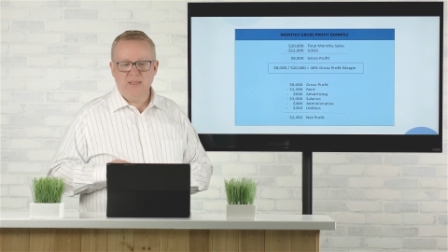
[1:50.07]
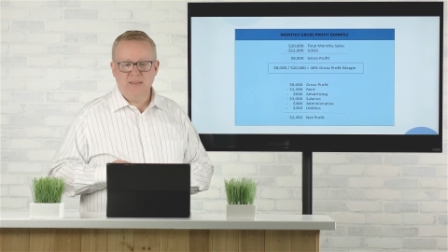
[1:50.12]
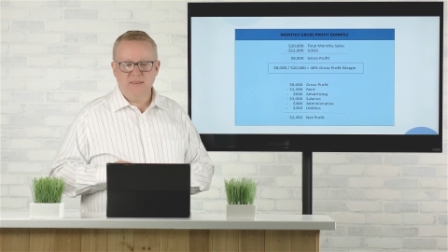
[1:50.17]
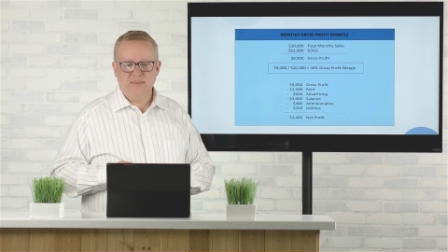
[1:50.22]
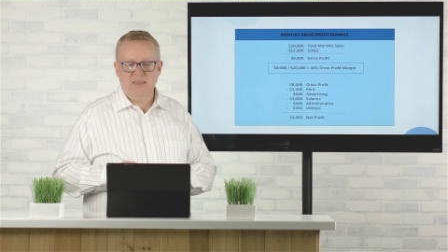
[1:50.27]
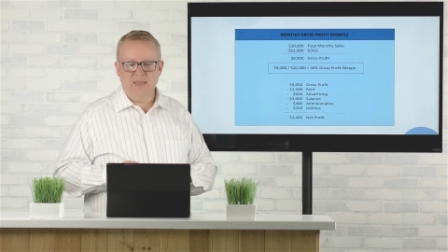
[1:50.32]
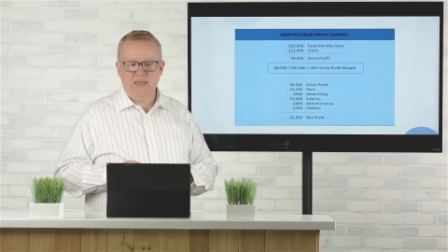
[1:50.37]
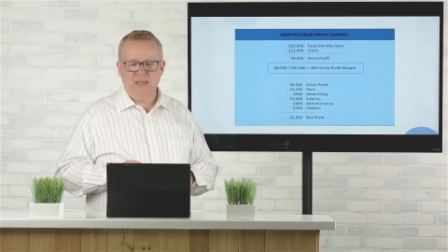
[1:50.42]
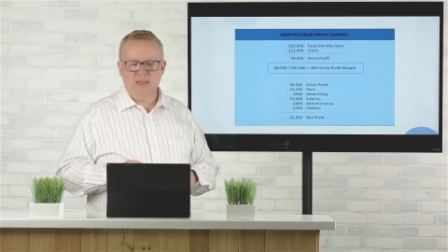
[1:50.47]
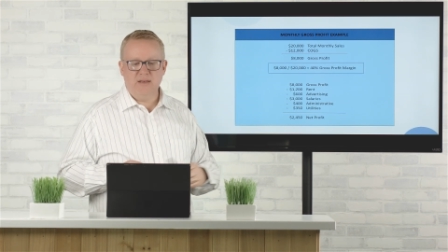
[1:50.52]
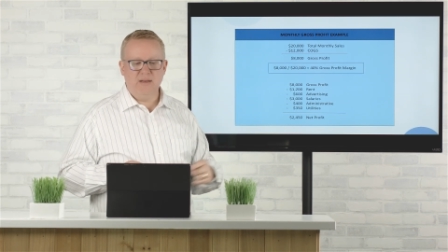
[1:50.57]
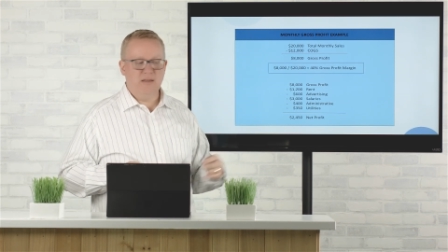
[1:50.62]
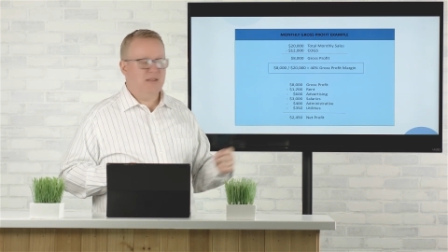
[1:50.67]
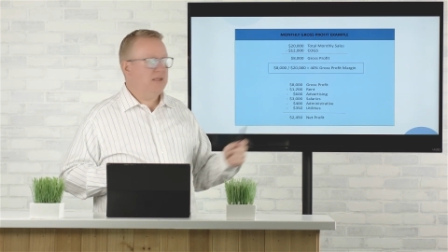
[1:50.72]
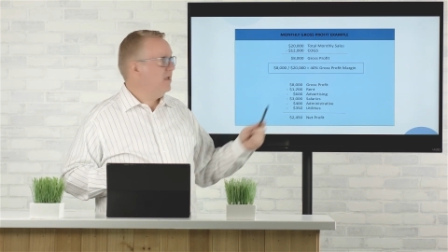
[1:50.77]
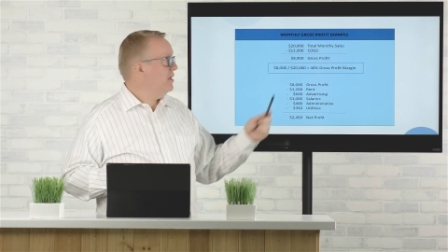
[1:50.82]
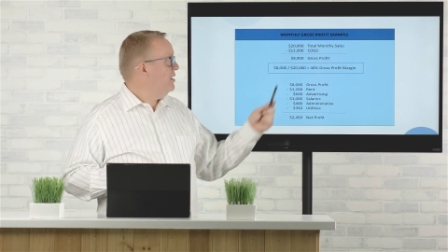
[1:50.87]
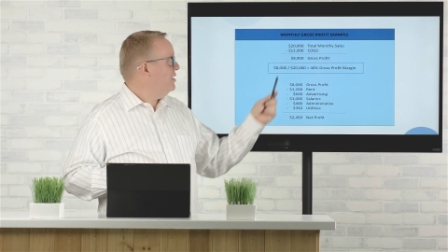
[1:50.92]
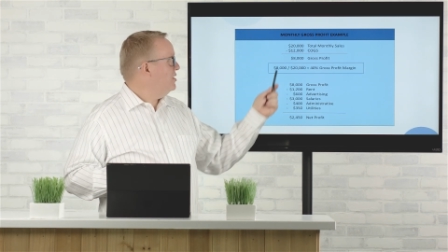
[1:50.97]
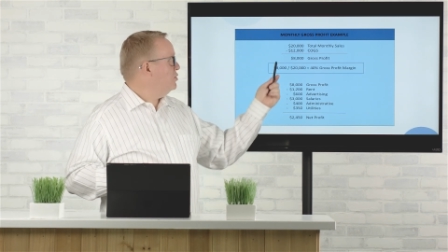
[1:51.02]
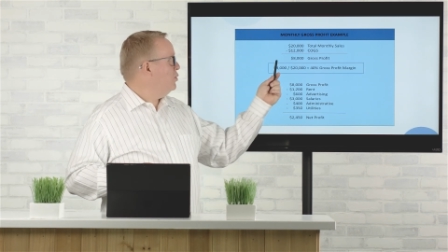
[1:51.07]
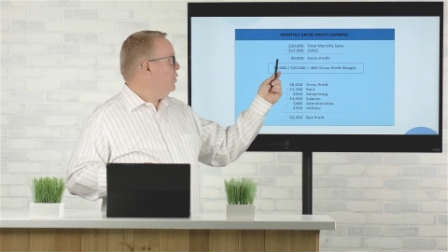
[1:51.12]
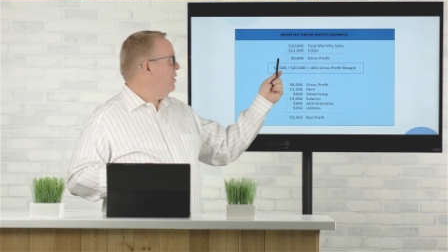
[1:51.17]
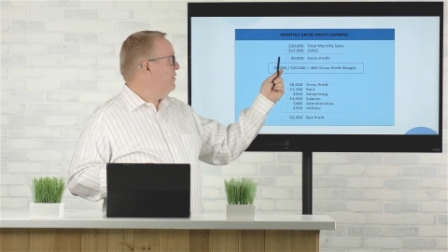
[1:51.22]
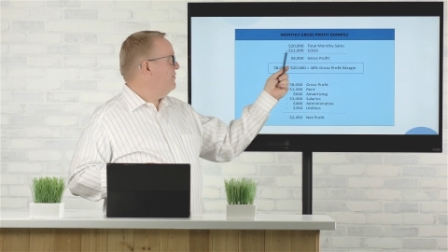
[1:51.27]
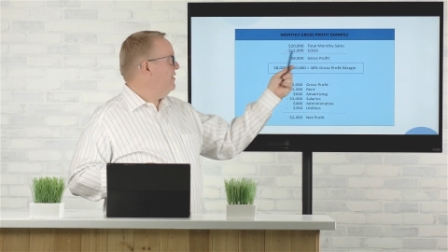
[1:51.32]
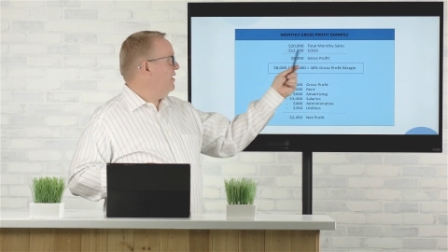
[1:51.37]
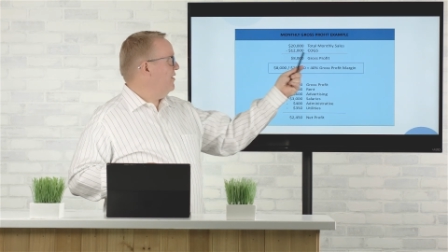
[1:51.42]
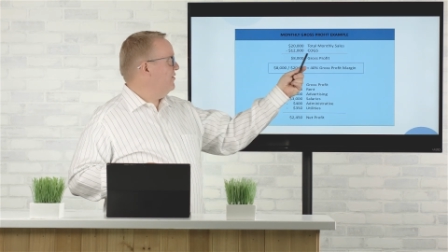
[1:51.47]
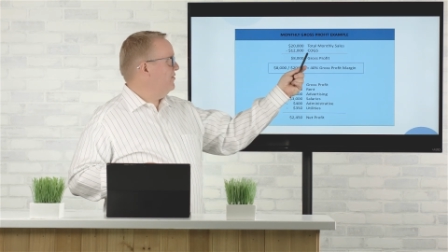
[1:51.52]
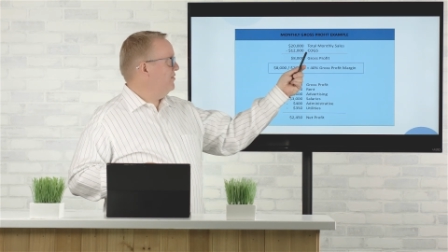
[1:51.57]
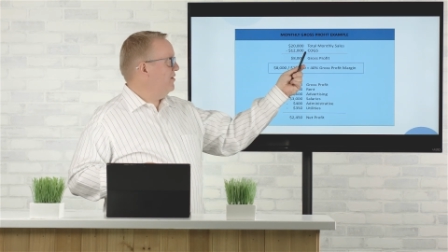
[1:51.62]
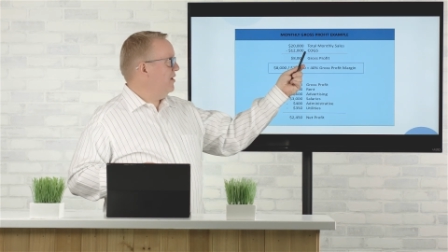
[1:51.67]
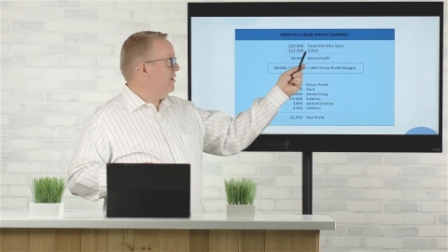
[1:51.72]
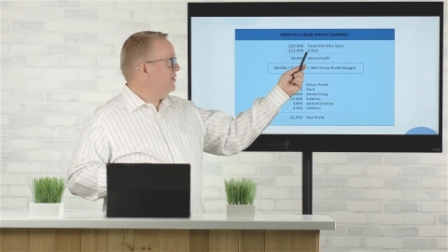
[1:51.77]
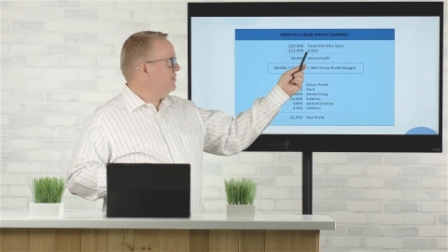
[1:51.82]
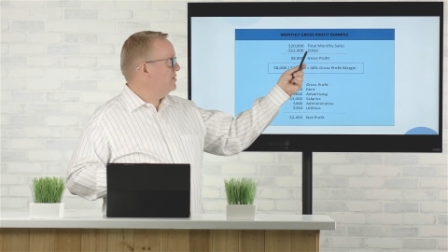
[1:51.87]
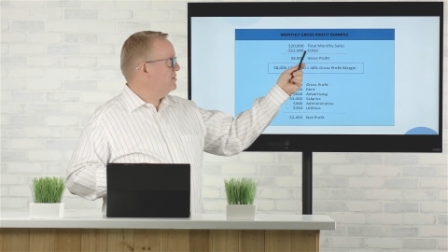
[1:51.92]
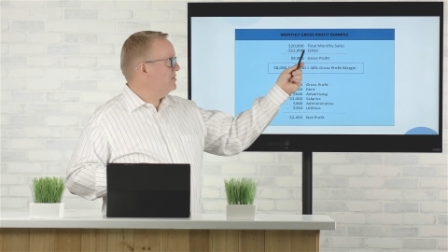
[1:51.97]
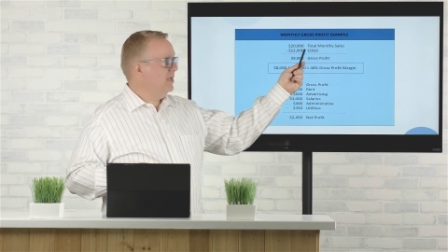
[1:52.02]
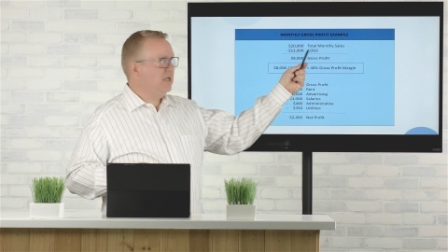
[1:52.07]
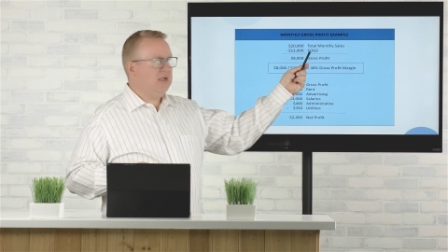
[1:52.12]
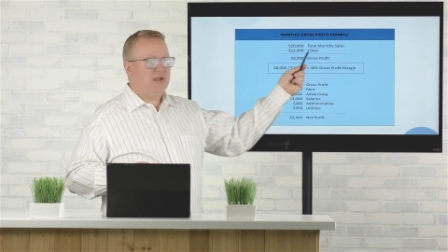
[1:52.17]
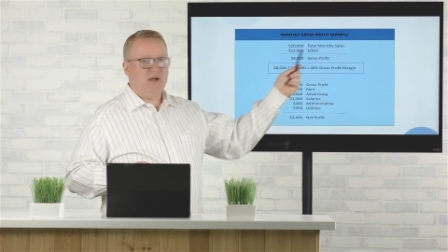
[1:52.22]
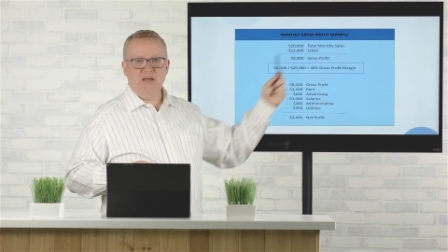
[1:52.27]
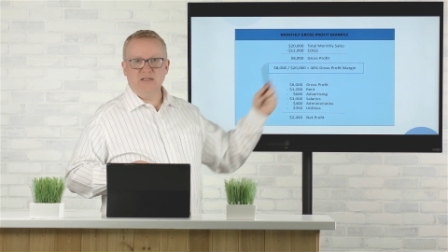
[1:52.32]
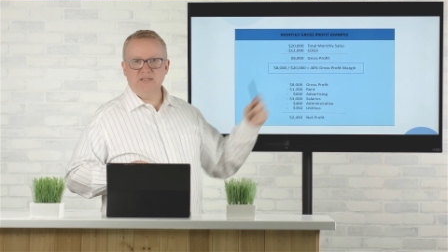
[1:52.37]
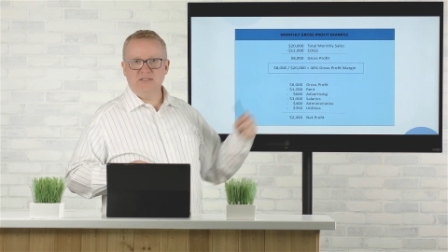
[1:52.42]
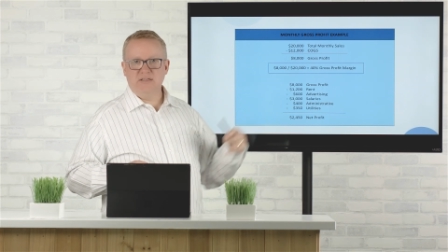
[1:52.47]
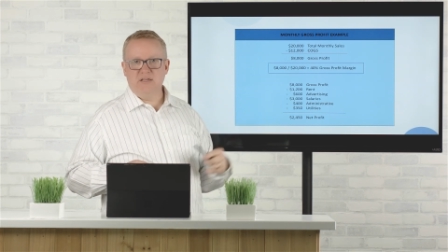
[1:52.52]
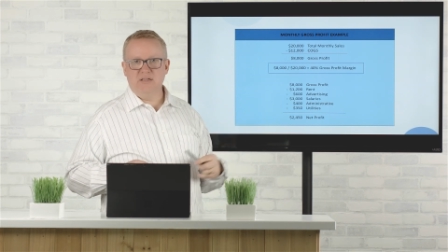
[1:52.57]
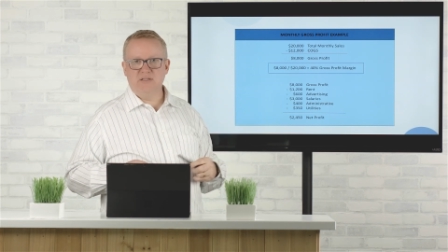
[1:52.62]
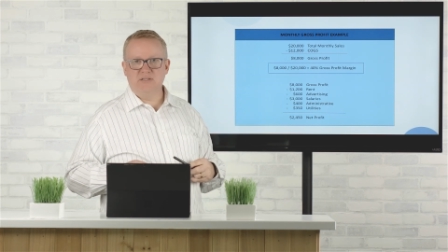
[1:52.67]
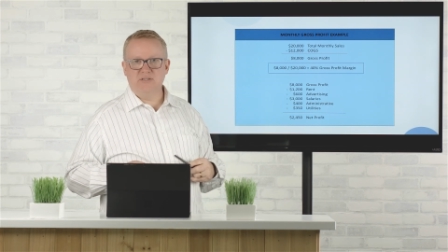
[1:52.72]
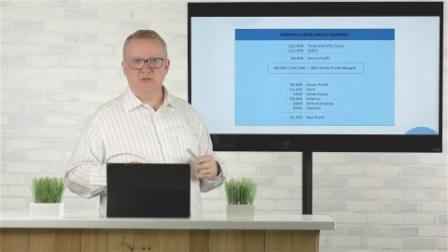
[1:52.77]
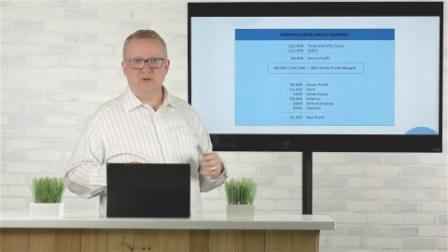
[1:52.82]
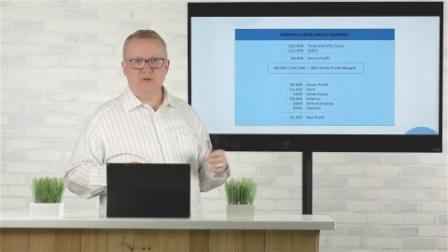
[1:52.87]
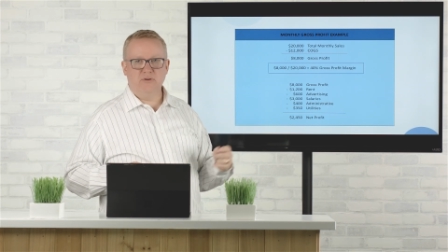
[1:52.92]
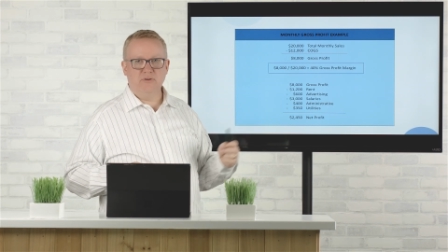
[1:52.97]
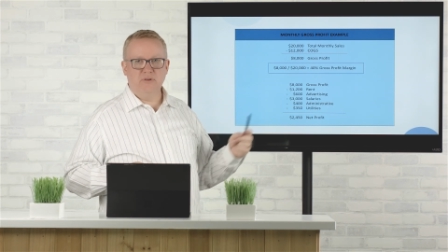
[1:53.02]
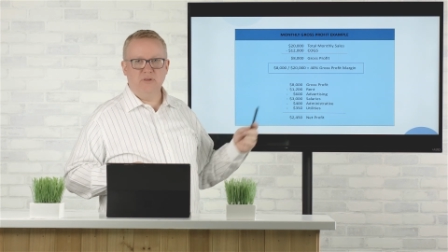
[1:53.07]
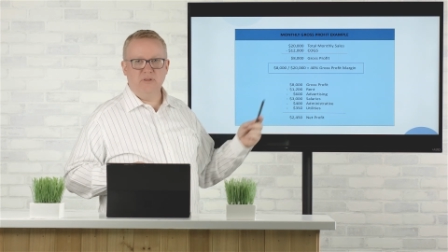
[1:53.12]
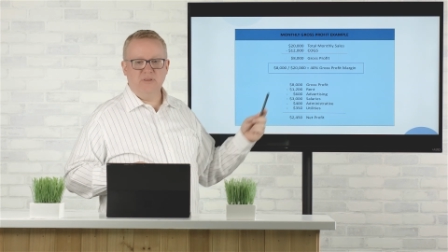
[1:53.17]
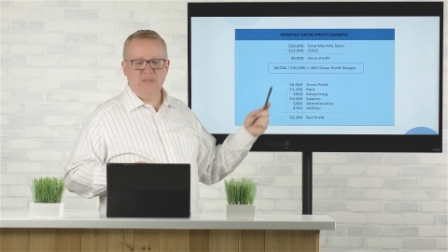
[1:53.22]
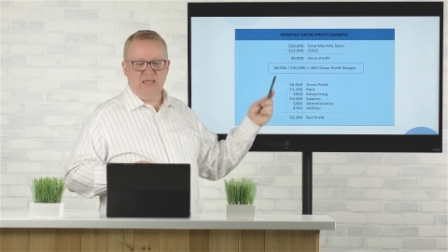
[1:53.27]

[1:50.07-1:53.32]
then $12,000 in cost of goods sold.